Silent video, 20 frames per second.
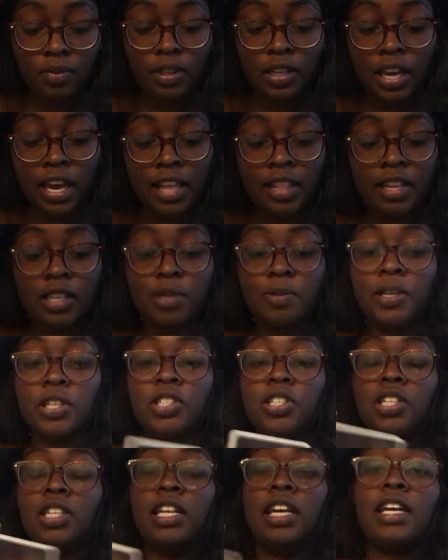
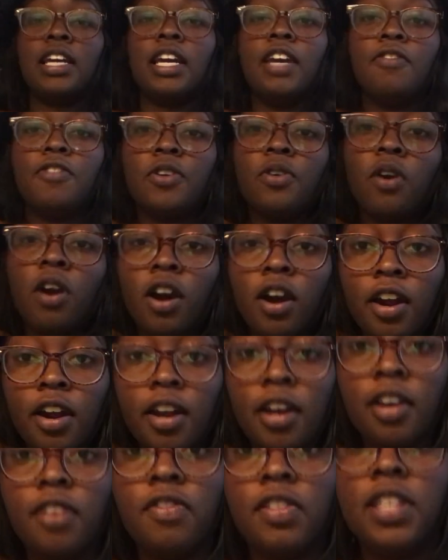especially like if
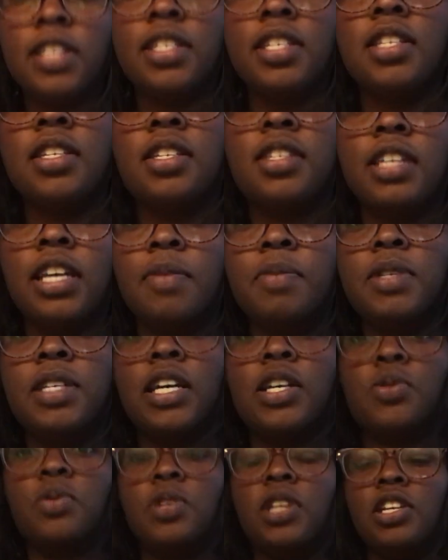this is a
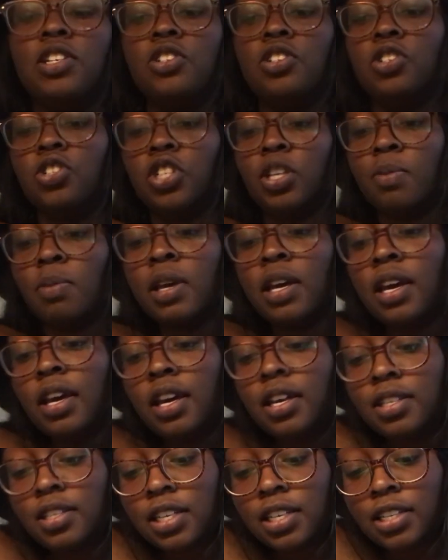same-sex relationship,
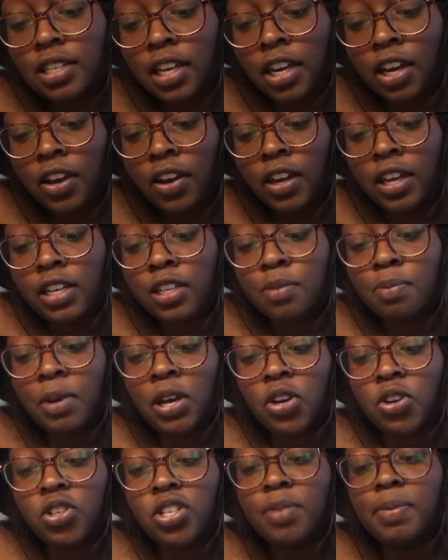it says here, it is
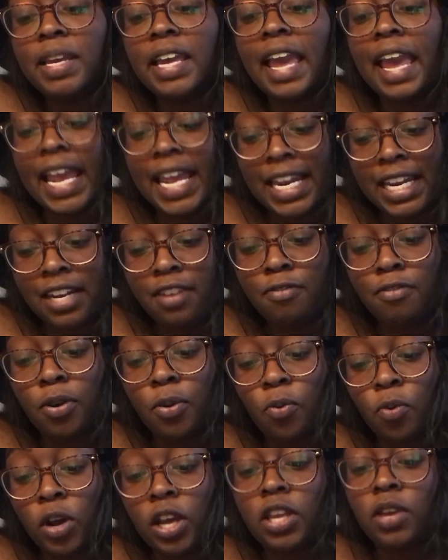better to be hated for
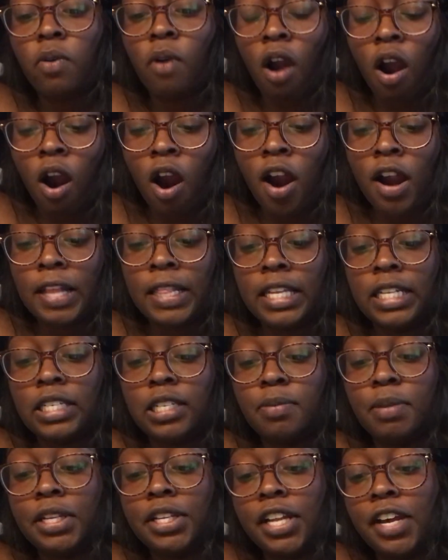what you are than
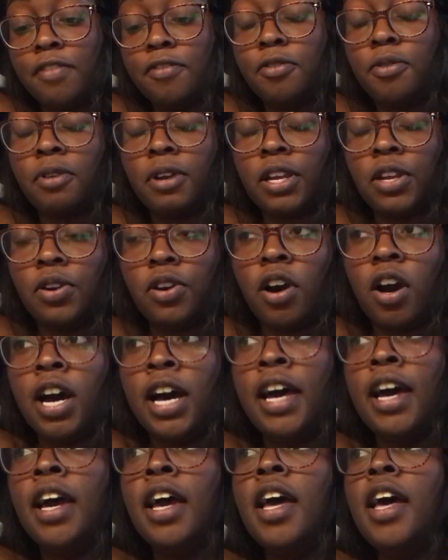to be loved for what you're
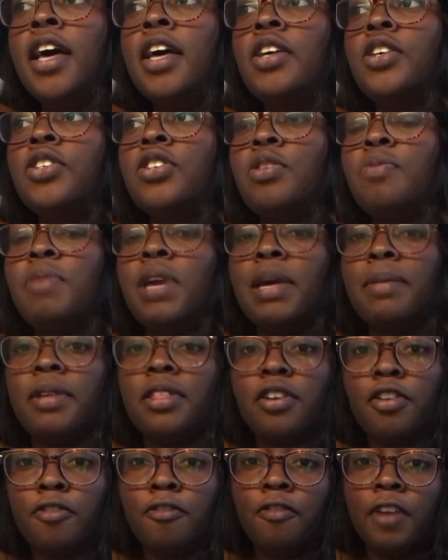not. So maybe
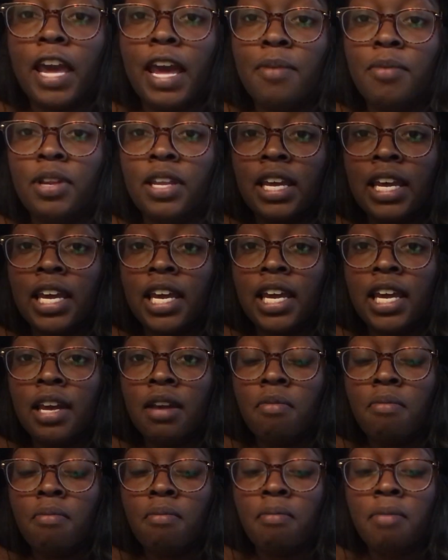their family
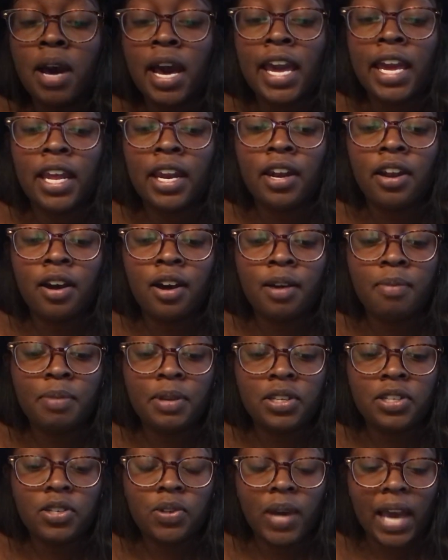might not
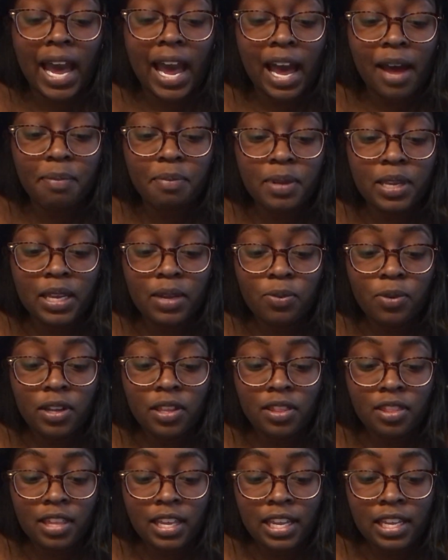be too happy
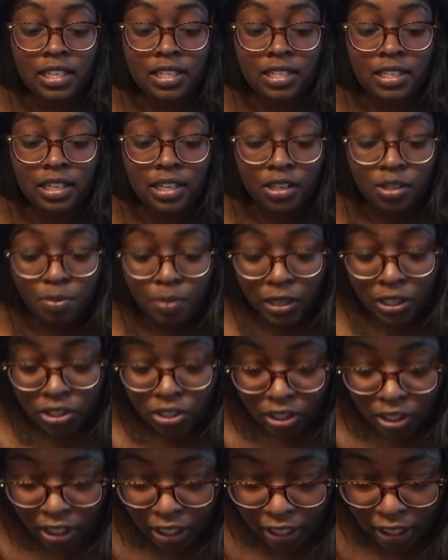with this,
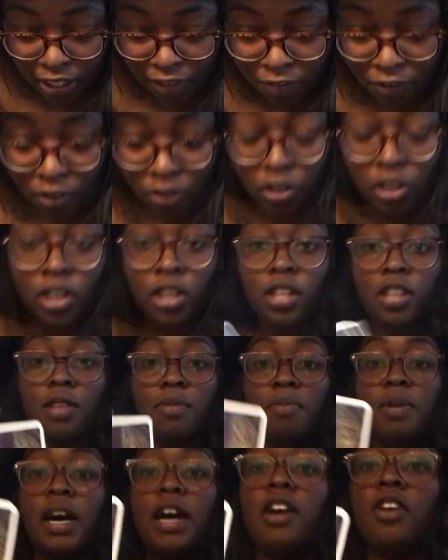especially like if you look in the
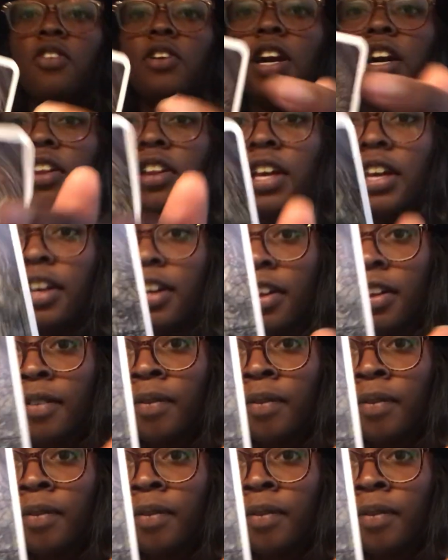background, like